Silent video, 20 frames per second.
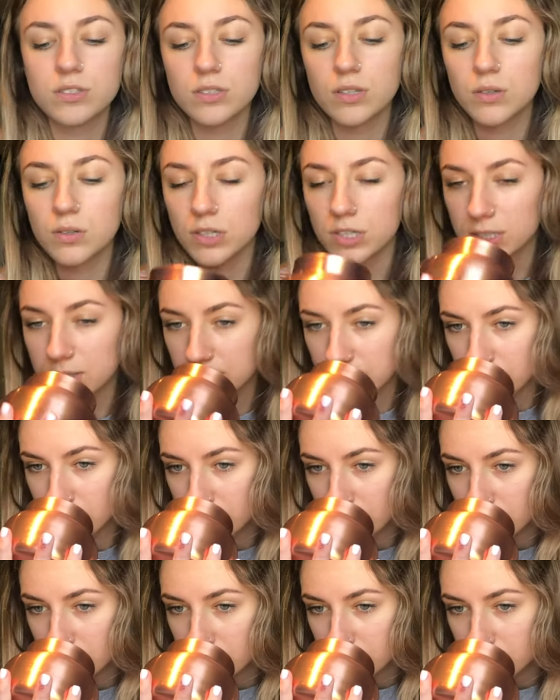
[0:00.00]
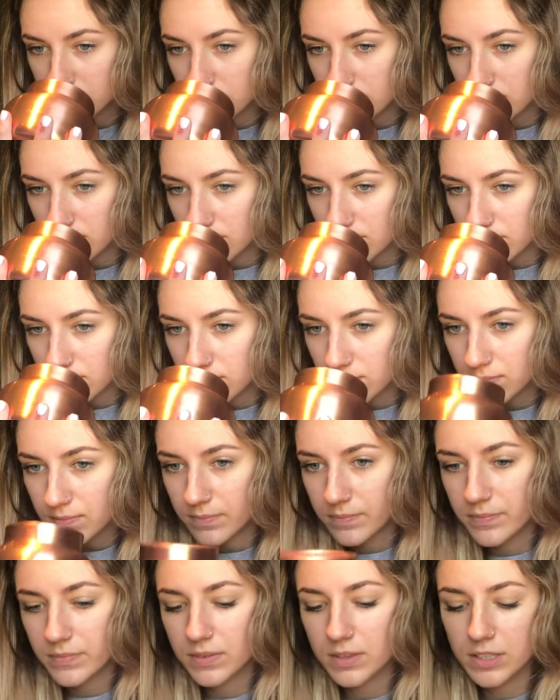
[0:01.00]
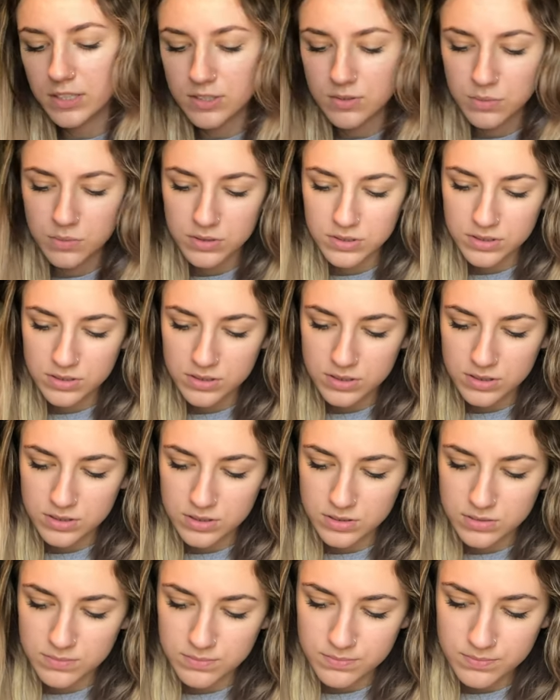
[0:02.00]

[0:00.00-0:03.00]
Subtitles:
so good. And this was